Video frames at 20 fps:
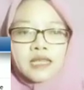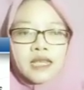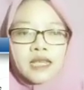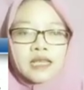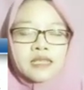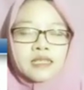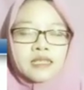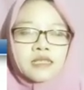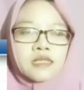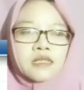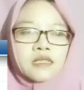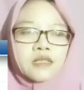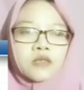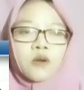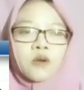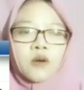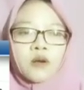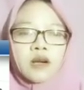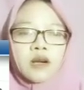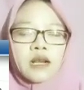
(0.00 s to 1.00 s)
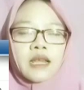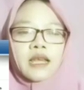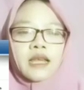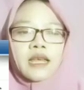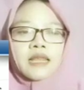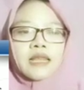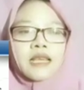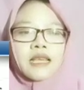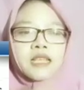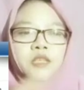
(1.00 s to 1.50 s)
text score
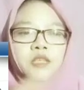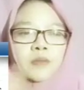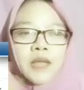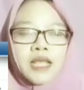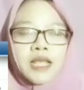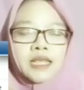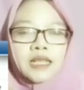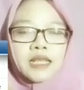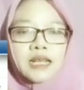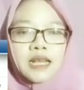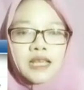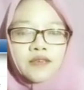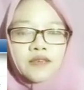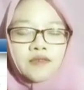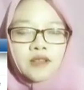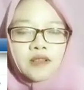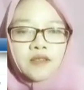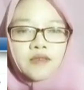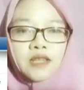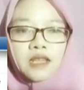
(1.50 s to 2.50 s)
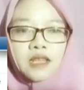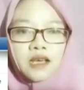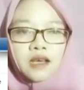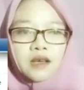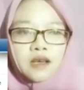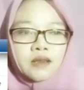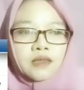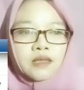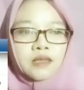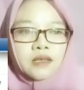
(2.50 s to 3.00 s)
at expected level
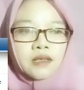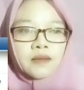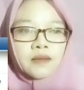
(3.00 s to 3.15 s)
without